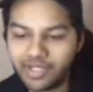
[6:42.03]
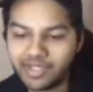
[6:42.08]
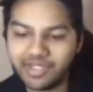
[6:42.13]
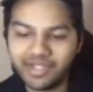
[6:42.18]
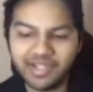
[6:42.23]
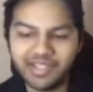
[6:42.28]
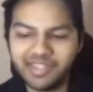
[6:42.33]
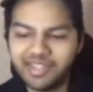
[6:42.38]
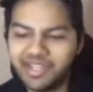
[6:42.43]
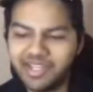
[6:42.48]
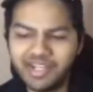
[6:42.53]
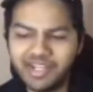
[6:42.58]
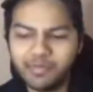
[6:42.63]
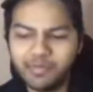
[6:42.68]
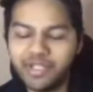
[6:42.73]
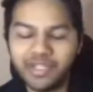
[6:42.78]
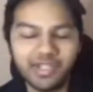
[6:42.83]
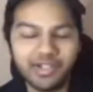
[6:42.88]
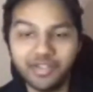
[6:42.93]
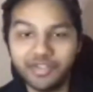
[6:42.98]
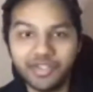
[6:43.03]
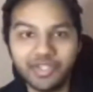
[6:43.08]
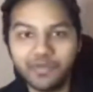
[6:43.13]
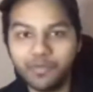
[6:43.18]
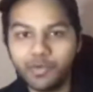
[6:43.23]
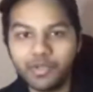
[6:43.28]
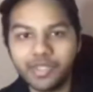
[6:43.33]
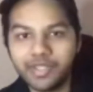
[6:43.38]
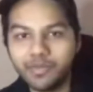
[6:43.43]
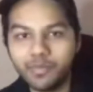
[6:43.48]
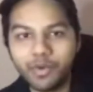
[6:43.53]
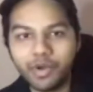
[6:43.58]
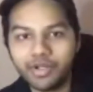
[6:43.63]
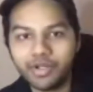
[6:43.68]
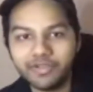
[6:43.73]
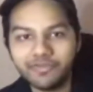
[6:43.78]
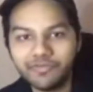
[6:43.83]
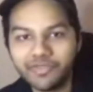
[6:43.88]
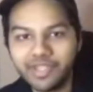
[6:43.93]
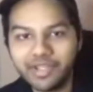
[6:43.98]
I think anybody can achieve what they
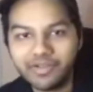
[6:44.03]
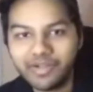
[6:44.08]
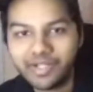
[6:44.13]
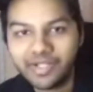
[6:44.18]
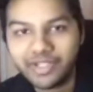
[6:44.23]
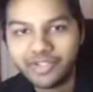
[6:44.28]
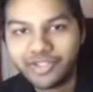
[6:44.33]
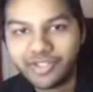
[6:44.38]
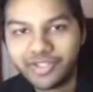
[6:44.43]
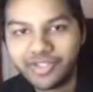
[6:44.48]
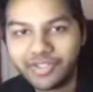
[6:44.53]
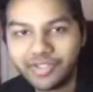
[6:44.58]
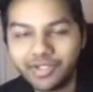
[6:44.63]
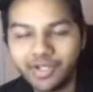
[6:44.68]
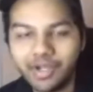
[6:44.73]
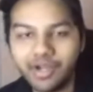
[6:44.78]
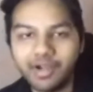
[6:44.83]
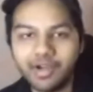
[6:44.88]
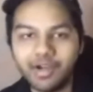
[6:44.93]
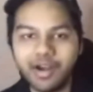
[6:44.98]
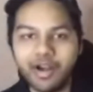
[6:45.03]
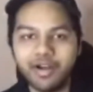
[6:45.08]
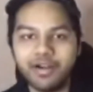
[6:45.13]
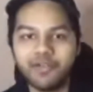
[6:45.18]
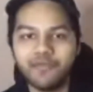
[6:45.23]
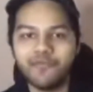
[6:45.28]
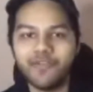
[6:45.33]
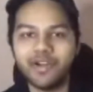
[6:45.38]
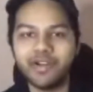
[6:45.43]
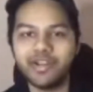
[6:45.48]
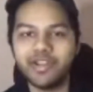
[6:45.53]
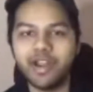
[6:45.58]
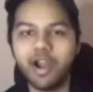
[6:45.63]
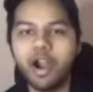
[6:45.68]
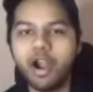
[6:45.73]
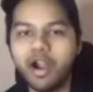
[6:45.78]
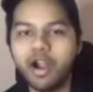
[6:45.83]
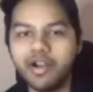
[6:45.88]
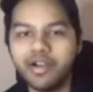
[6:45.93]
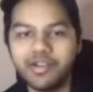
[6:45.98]
want if they really just are very
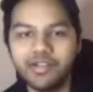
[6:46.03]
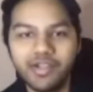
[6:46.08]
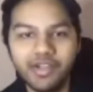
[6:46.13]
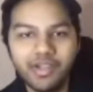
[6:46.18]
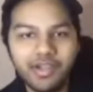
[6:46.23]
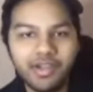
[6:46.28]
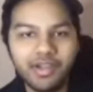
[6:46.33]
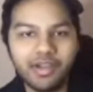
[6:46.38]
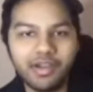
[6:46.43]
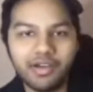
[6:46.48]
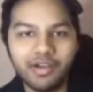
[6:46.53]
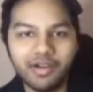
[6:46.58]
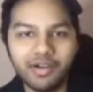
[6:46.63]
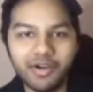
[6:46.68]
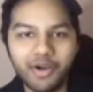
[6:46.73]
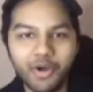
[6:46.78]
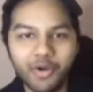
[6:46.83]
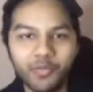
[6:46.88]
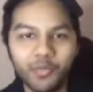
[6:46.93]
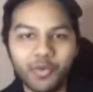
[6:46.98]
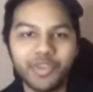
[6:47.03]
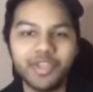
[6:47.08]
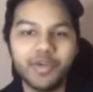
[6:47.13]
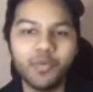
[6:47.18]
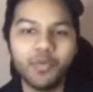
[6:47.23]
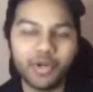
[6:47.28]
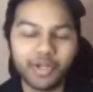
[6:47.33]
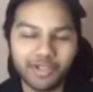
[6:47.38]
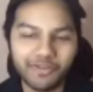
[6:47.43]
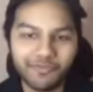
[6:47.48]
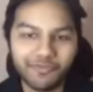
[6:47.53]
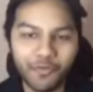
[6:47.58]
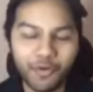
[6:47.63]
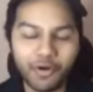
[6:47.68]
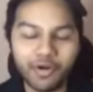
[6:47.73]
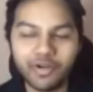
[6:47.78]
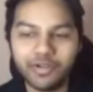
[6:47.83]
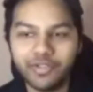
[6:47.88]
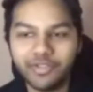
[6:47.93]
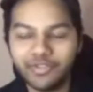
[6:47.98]
hard on what they're working
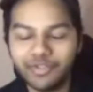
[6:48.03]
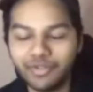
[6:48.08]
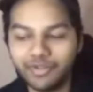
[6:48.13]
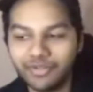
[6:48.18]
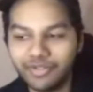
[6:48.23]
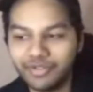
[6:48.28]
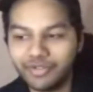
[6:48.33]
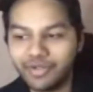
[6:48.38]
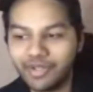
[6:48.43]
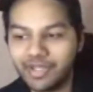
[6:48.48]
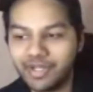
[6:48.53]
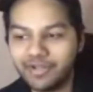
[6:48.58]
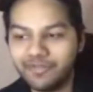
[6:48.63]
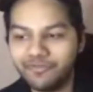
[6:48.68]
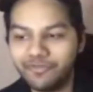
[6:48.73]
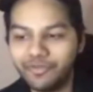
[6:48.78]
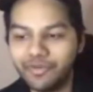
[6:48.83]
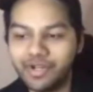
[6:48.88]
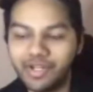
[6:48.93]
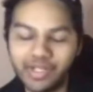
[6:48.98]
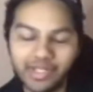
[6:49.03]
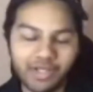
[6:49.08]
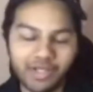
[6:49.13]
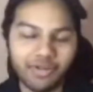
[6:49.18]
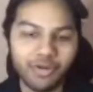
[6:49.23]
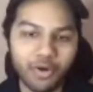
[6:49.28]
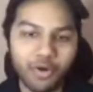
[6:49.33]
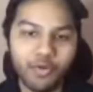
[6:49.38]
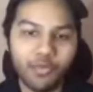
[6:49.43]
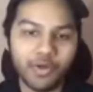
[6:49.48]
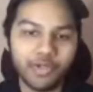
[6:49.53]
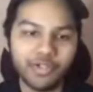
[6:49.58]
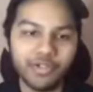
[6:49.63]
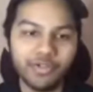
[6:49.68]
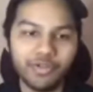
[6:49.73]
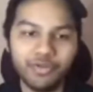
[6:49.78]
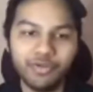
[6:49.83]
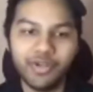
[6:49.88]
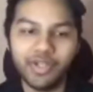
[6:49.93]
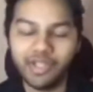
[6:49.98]
for. So and if you really know what you're
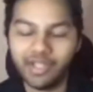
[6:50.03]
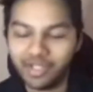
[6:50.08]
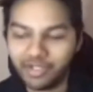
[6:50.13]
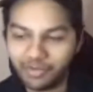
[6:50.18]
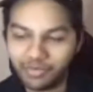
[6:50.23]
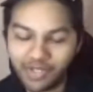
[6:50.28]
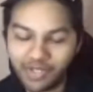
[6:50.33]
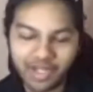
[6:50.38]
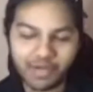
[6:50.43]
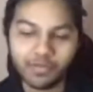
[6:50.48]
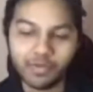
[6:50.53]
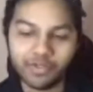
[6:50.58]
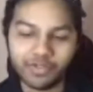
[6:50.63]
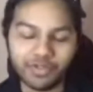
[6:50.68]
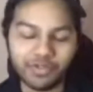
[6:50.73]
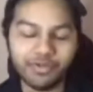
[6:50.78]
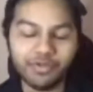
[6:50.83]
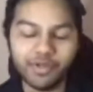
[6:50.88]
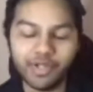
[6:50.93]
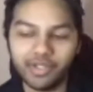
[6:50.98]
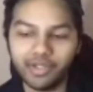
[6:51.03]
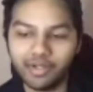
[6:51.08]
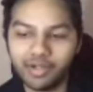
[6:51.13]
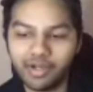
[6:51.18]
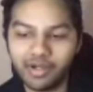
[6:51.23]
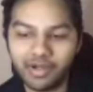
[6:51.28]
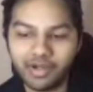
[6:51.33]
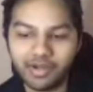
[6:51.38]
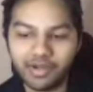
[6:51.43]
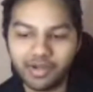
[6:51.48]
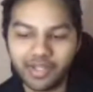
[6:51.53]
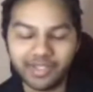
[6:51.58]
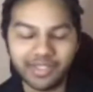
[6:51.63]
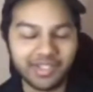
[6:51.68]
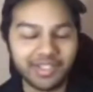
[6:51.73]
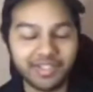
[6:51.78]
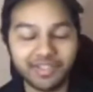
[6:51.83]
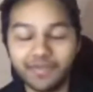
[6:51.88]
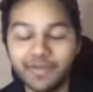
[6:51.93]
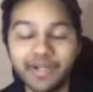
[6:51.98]
doing and you like what you're doing, I
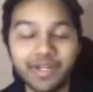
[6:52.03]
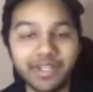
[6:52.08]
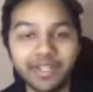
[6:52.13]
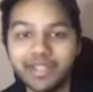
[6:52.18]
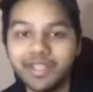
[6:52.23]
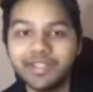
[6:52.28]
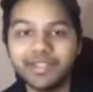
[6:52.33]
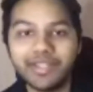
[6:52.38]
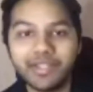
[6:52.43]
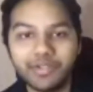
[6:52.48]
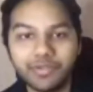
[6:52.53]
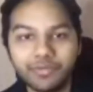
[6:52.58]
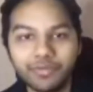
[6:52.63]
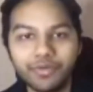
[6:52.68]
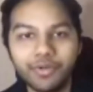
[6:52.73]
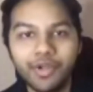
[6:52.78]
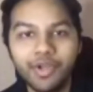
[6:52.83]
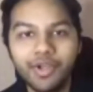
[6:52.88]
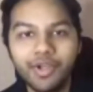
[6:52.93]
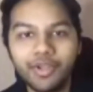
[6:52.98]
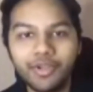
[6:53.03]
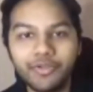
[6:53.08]
think it's very easy to